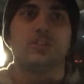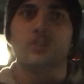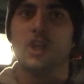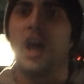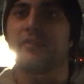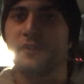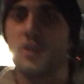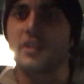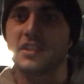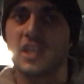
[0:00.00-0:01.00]
Do not
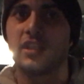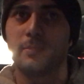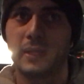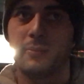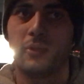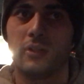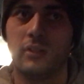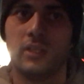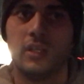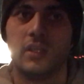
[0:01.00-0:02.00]
focus on the
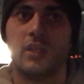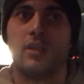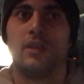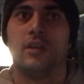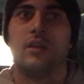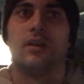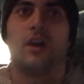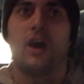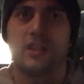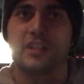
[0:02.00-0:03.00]
people
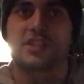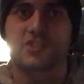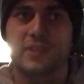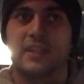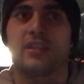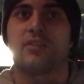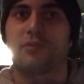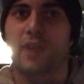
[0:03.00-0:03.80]
on the street, the